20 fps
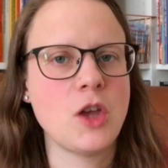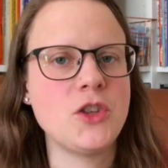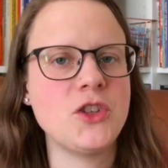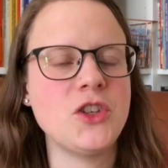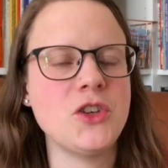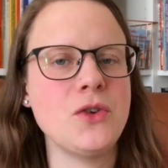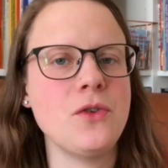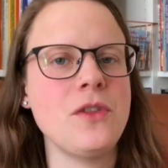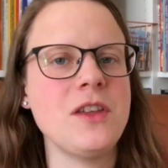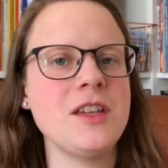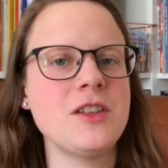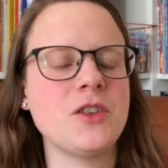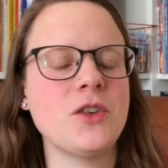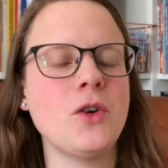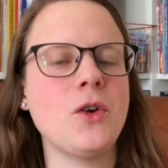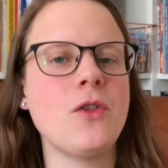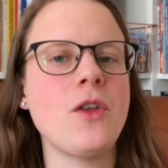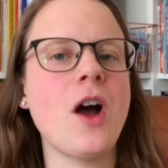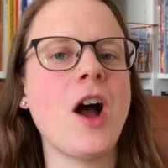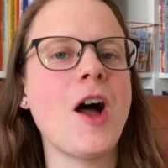So these are
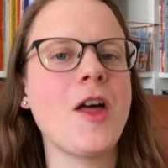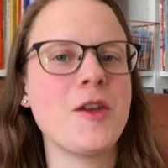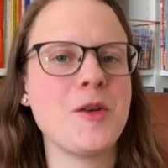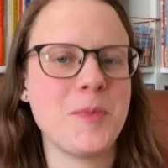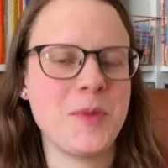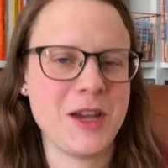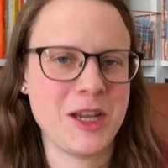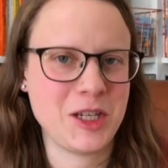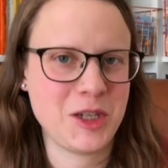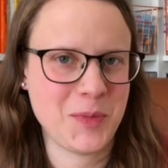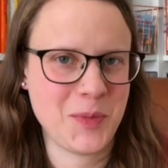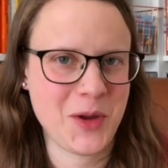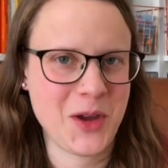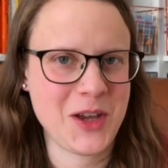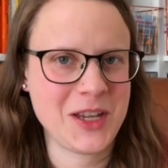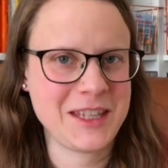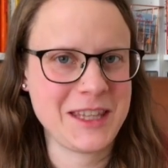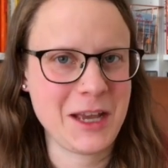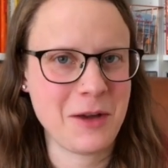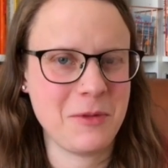all the other picture
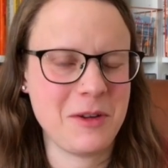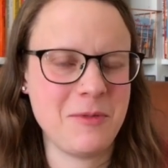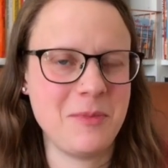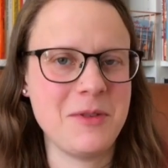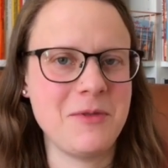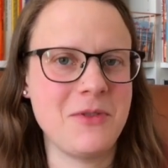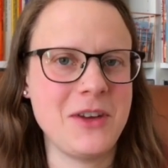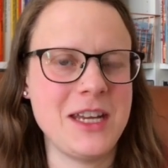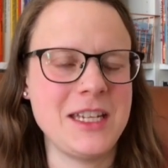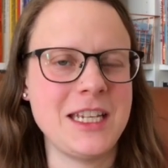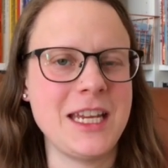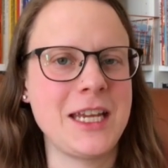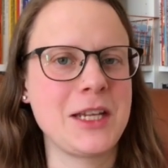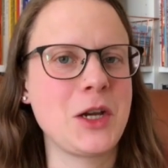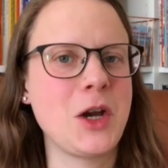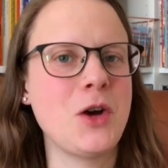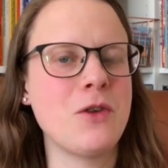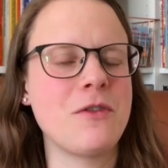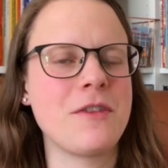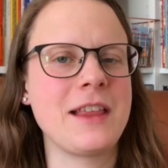books that we've been
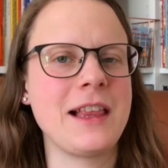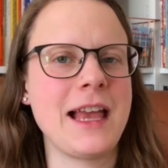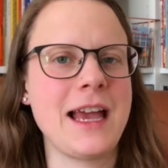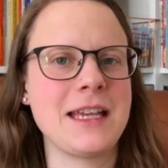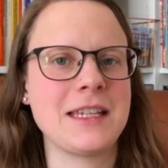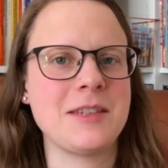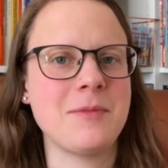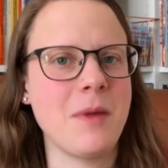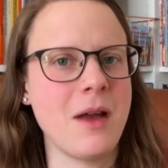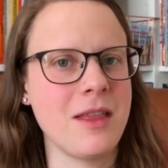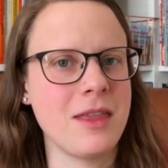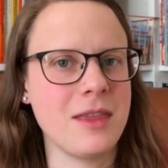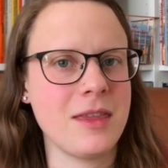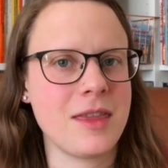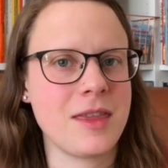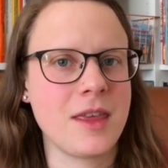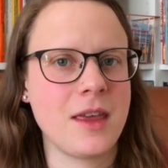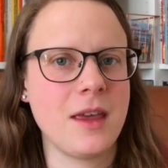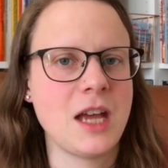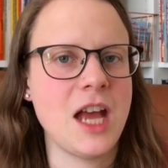reading over the last
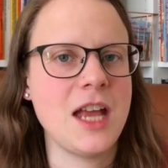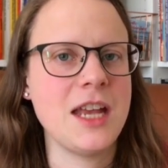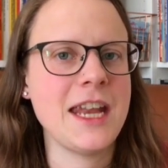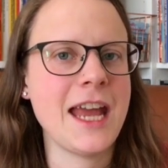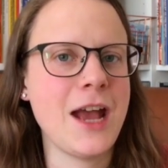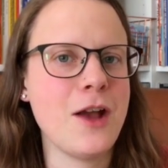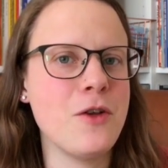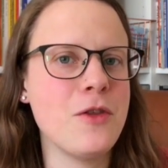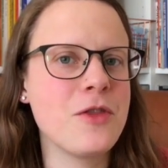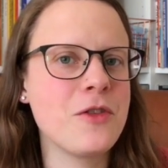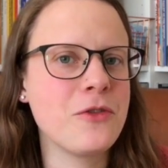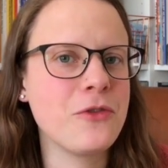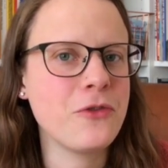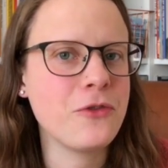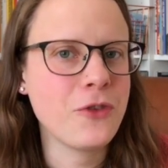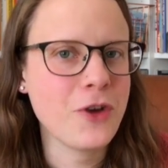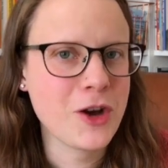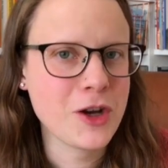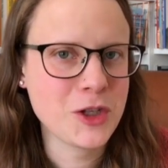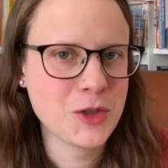month. Now, the
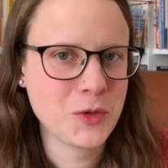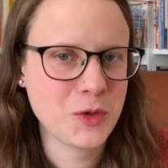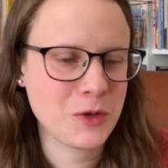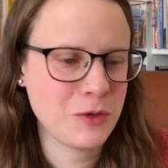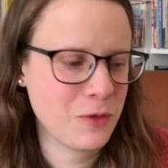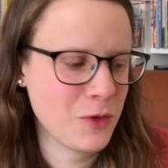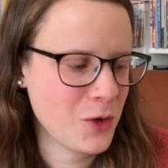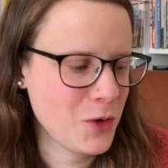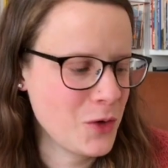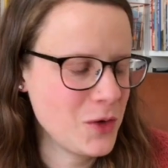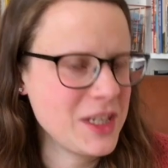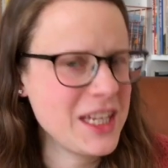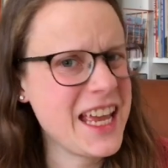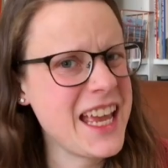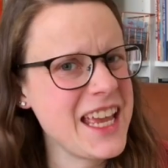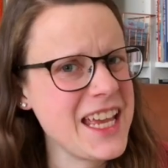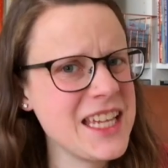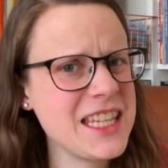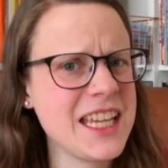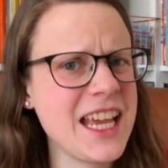first one of those
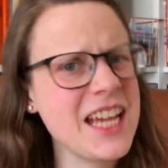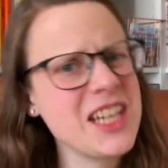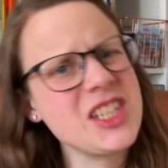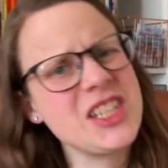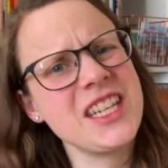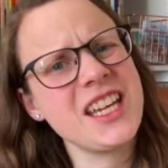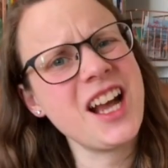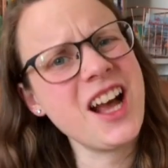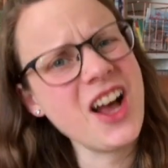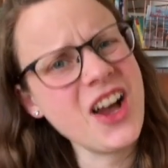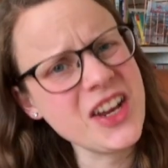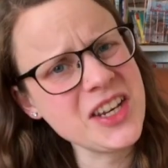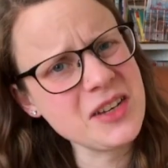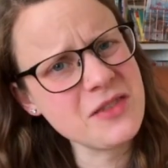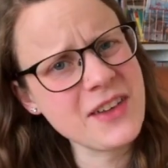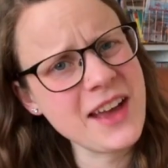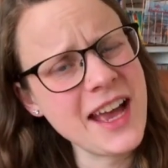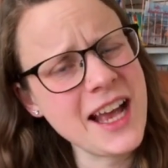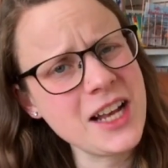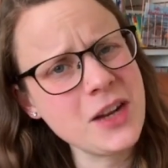is actually kind
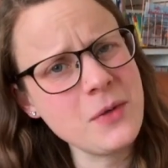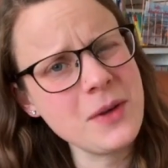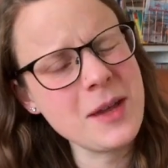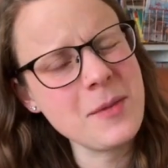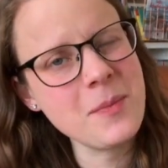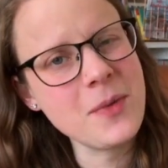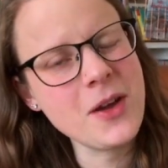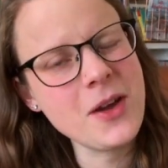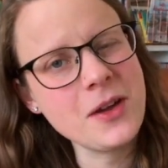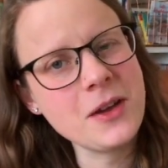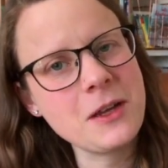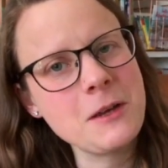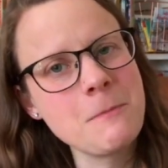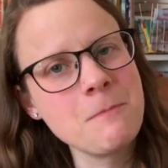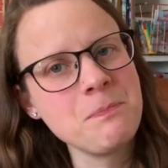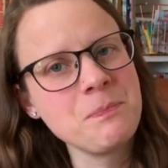of a Halloween book.